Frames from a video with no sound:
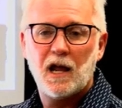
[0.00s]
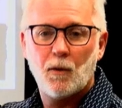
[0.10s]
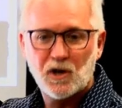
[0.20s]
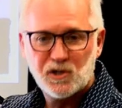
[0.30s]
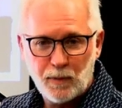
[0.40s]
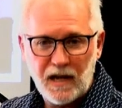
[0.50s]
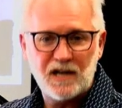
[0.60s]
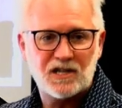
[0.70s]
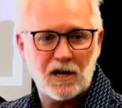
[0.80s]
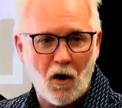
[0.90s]
in which
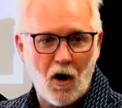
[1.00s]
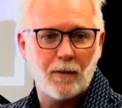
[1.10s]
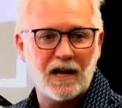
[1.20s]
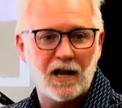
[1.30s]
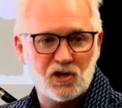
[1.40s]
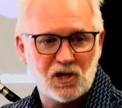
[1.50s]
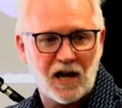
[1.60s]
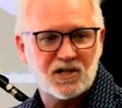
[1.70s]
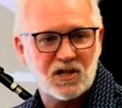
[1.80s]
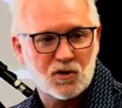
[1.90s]
peace and harmony and
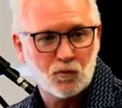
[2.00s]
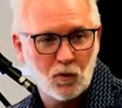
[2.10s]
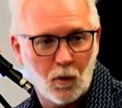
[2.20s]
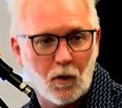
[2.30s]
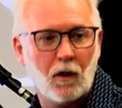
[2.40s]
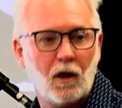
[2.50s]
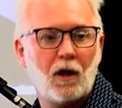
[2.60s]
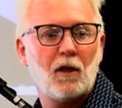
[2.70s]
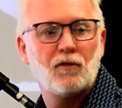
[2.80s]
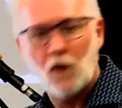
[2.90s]
justice rule
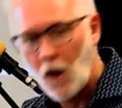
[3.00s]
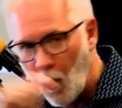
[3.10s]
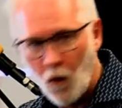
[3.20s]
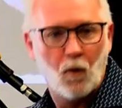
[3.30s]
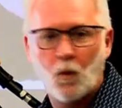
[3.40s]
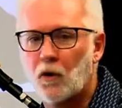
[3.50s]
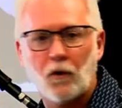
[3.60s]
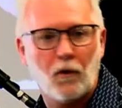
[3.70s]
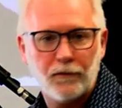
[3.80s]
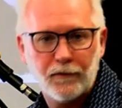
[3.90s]
the whole world.